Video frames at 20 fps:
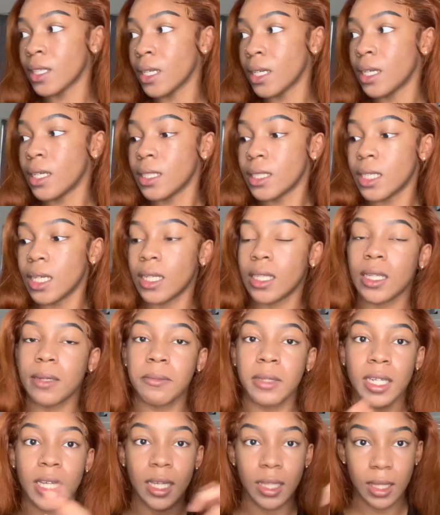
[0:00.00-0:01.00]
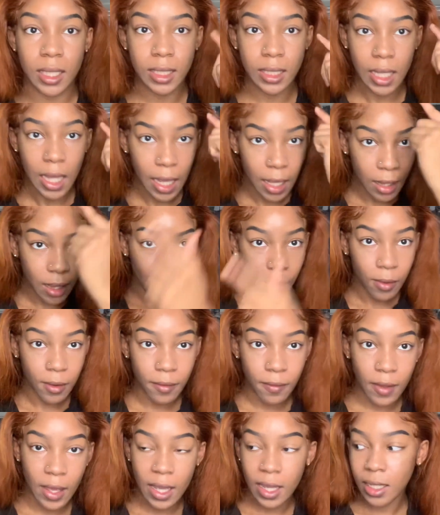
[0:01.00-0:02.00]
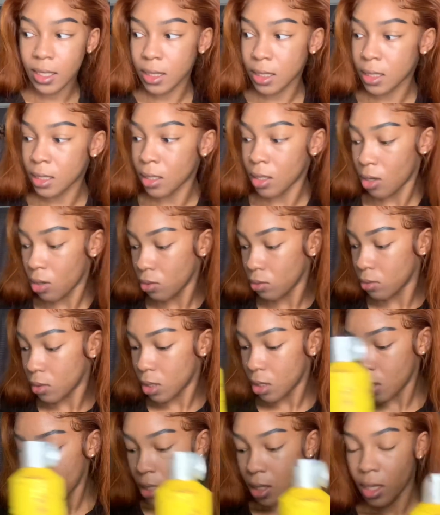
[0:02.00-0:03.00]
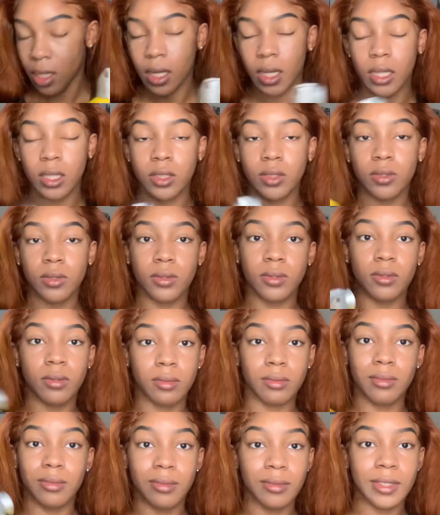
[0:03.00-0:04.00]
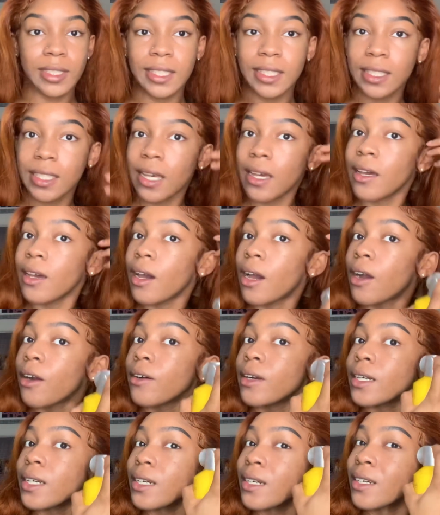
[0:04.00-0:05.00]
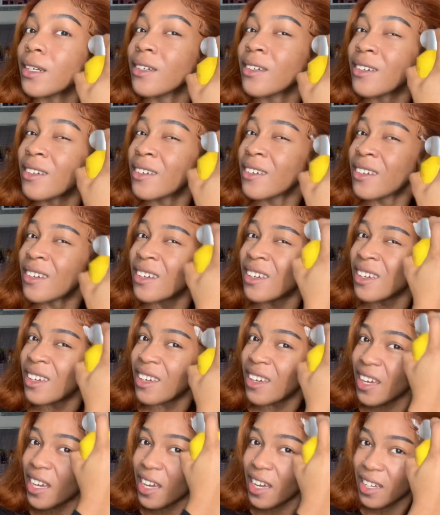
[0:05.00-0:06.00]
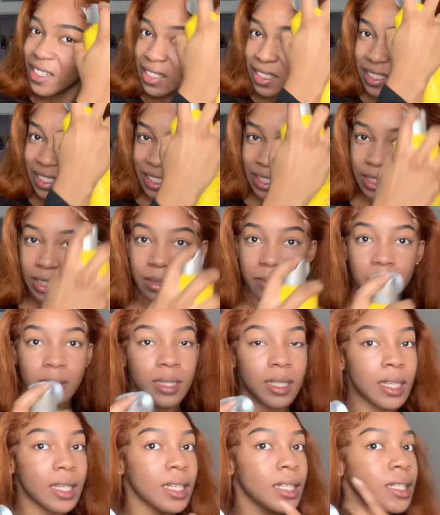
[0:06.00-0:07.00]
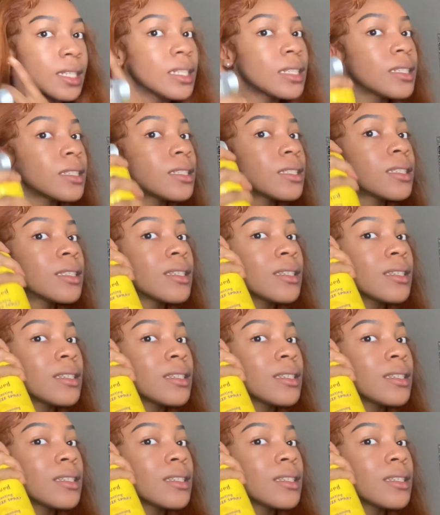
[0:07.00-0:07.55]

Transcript: To eliminate this halo effect and to set our edges into place,